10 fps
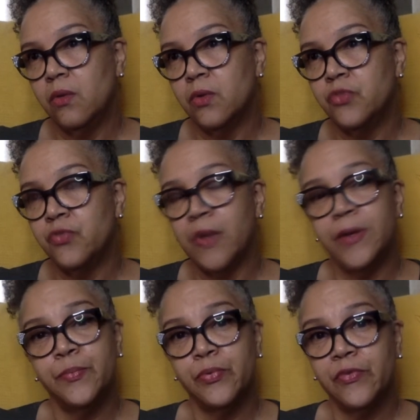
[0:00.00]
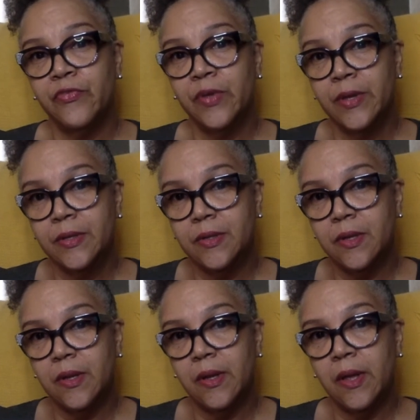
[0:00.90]
trying to prevent
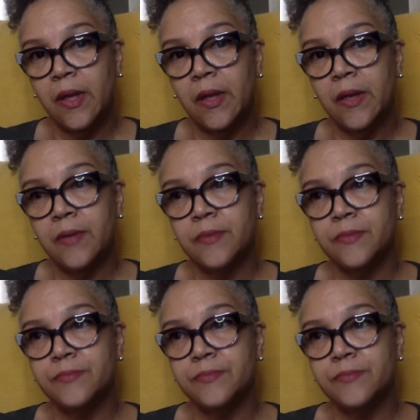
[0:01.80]
and